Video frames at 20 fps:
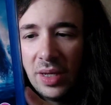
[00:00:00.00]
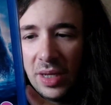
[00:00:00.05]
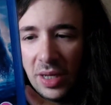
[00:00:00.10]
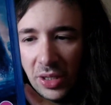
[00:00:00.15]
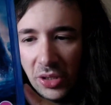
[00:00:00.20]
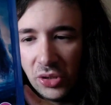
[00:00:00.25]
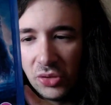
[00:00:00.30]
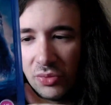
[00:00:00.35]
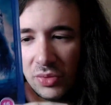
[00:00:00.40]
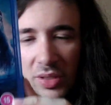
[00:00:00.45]

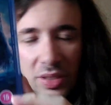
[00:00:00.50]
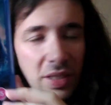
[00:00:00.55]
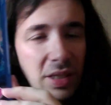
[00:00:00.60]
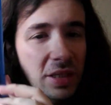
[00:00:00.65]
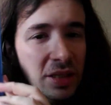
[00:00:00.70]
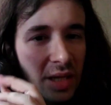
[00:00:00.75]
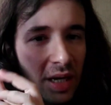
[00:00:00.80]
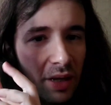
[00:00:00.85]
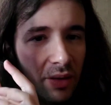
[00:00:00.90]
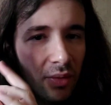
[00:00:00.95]
injury
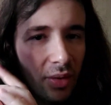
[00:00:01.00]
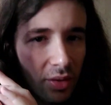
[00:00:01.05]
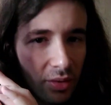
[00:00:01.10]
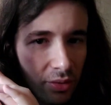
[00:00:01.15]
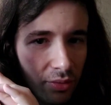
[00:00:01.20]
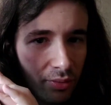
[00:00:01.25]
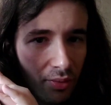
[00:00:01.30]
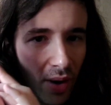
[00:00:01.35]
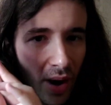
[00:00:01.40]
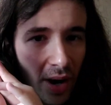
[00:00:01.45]
detail and
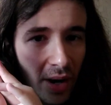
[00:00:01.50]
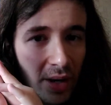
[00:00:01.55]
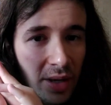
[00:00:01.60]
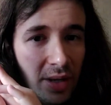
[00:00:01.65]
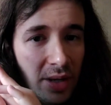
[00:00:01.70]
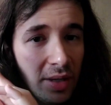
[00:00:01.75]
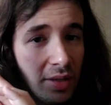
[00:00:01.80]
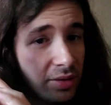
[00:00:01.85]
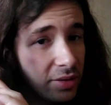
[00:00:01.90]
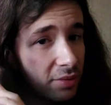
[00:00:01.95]
threat.
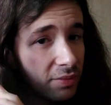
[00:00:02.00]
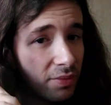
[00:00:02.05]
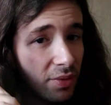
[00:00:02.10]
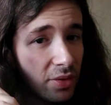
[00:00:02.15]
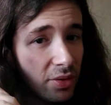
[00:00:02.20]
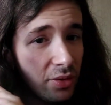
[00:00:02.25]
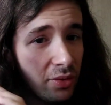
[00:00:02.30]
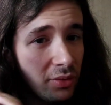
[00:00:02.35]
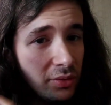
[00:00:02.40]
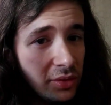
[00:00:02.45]
It's a
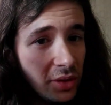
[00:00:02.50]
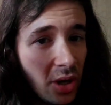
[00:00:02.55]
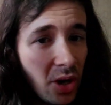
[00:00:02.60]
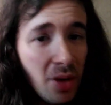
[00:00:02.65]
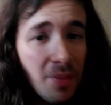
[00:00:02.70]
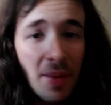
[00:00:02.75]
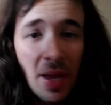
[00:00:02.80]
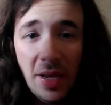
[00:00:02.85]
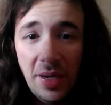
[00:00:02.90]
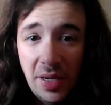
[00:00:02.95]
fun little
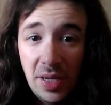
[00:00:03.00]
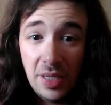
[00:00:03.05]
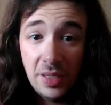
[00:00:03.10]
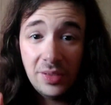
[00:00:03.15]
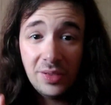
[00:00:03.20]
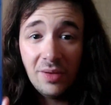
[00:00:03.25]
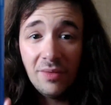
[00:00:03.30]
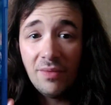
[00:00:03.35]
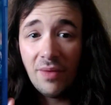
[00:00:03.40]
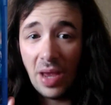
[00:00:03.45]
time, and it
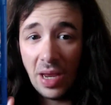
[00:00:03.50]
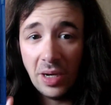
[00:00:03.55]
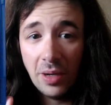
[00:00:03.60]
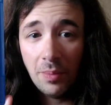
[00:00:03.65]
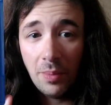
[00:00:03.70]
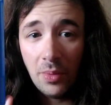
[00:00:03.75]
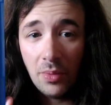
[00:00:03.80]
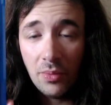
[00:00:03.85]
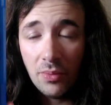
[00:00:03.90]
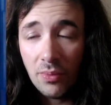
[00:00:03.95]
is
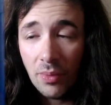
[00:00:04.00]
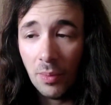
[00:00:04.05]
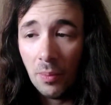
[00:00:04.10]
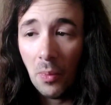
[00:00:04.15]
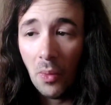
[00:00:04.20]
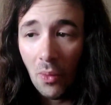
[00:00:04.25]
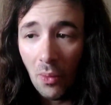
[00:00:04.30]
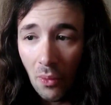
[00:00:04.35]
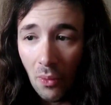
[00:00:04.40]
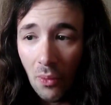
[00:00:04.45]
available from
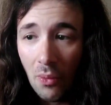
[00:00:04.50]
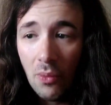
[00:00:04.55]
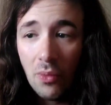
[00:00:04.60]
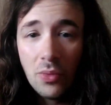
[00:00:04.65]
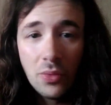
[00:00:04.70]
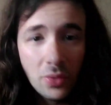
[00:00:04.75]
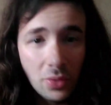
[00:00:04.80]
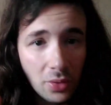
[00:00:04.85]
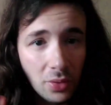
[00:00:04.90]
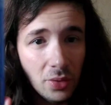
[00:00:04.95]
all
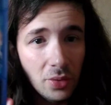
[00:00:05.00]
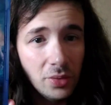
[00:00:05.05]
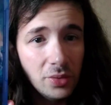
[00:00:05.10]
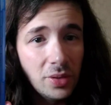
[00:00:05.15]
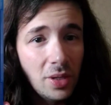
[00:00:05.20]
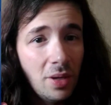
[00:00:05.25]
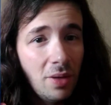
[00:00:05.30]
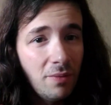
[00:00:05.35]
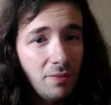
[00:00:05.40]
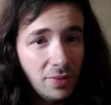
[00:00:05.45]
good
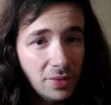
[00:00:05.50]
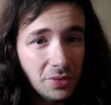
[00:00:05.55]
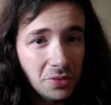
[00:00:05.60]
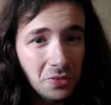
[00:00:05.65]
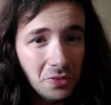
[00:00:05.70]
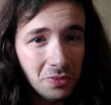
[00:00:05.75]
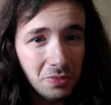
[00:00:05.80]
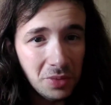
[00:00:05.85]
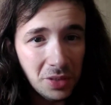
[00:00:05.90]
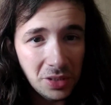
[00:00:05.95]

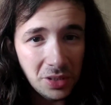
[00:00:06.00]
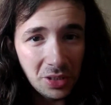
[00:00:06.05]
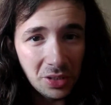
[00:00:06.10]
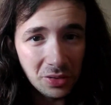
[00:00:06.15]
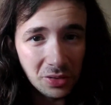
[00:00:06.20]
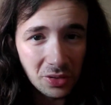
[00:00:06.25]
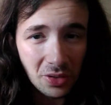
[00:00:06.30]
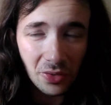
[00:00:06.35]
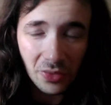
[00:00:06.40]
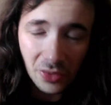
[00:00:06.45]
physical media
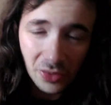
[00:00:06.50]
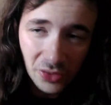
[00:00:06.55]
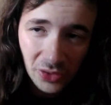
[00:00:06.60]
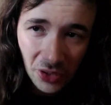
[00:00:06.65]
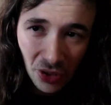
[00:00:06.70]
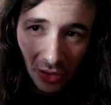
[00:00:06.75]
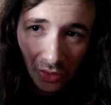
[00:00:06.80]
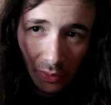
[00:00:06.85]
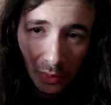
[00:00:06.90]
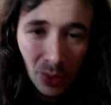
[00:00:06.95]
stockists.
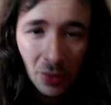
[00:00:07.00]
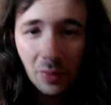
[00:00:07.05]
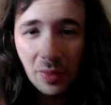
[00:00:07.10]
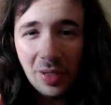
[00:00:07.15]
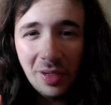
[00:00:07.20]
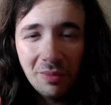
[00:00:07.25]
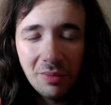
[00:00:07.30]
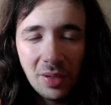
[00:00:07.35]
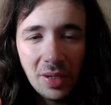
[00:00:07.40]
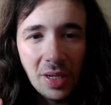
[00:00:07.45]
So I will
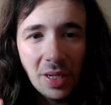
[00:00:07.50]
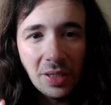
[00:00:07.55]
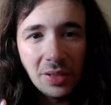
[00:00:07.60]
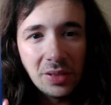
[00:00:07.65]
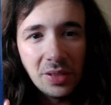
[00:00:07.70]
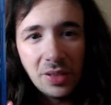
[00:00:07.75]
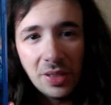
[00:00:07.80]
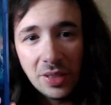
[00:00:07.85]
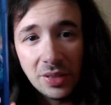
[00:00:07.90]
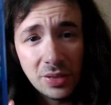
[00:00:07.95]
leave a link
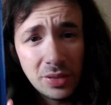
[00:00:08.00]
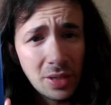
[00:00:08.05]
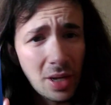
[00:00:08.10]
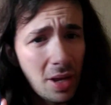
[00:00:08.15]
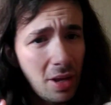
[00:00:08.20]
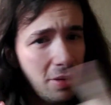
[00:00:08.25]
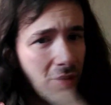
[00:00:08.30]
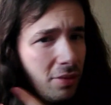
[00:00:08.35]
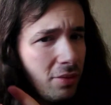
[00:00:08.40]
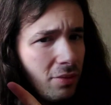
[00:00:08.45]
to this
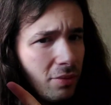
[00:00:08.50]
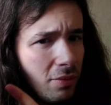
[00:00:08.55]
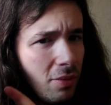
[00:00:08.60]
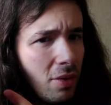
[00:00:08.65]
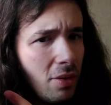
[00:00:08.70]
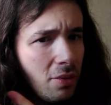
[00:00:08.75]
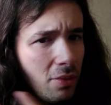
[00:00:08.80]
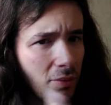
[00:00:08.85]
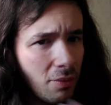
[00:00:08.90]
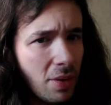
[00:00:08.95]

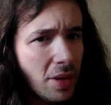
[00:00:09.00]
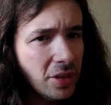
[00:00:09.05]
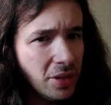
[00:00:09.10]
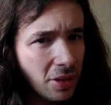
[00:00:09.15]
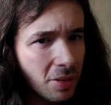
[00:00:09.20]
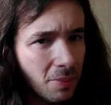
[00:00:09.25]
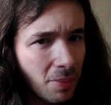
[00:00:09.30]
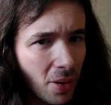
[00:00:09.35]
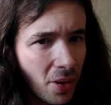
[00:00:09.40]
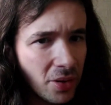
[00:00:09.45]
where you
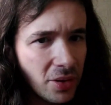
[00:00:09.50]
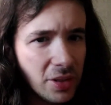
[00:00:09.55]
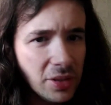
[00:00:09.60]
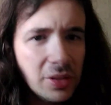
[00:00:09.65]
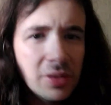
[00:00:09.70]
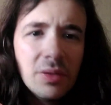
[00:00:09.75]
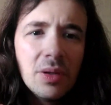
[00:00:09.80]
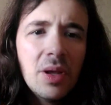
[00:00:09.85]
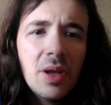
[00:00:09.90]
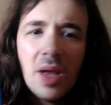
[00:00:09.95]
can buy
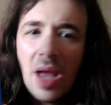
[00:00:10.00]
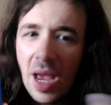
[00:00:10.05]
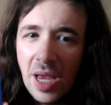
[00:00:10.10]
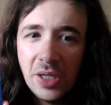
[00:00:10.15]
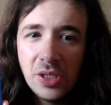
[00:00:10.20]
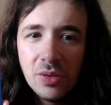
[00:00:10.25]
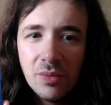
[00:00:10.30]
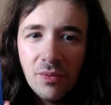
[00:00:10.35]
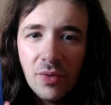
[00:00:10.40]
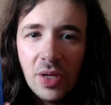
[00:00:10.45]
this.
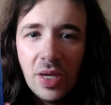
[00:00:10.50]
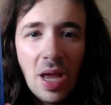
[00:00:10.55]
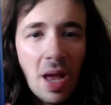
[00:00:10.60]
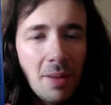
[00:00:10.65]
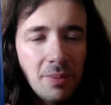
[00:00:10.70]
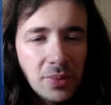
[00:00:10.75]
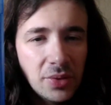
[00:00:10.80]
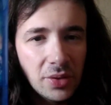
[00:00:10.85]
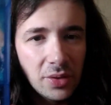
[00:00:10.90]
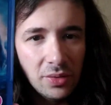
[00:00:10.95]
H&V,
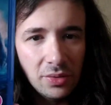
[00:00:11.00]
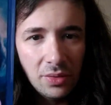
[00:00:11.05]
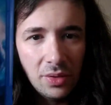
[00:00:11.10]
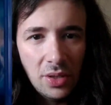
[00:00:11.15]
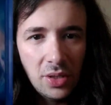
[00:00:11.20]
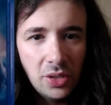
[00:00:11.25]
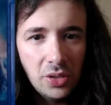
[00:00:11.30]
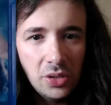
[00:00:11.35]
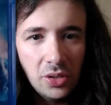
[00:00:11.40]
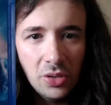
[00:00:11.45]
Amazon,
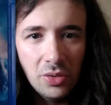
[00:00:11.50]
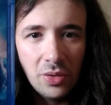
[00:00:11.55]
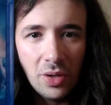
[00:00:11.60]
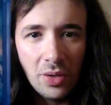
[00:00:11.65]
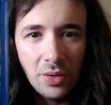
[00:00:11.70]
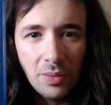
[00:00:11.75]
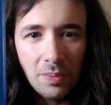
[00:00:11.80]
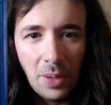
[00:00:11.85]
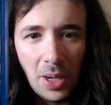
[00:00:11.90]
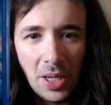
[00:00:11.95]
you know
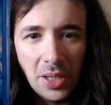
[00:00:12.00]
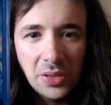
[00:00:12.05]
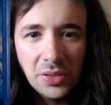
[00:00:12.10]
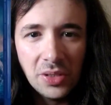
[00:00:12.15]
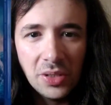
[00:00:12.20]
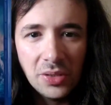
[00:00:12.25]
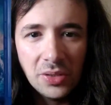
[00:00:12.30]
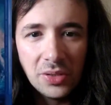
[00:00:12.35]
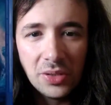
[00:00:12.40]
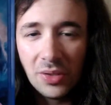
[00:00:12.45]
the
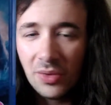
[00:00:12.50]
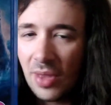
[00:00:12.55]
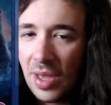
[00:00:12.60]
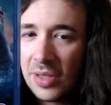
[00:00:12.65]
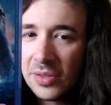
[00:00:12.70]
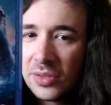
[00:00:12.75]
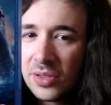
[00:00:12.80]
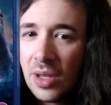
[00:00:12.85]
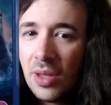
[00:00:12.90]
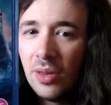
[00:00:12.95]
places. So
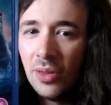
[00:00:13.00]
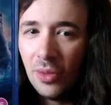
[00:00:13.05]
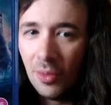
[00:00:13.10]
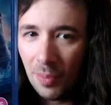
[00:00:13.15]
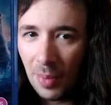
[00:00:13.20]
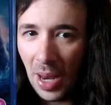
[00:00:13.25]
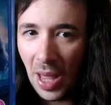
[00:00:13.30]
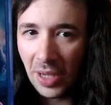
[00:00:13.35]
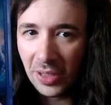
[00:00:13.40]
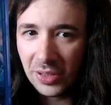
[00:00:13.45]
that's The
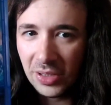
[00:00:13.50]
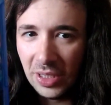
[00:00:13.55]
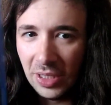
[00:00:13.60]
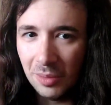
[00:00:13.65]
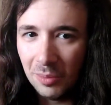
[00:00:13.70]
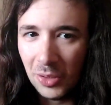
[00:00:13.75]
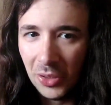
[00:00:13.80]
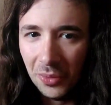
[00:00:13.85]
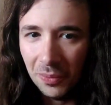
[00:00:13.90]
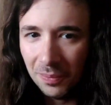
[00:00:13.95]
Black
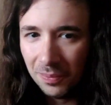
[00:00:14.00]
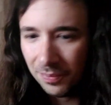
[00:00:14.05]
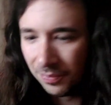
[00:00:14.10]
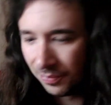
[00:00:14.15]
Demon.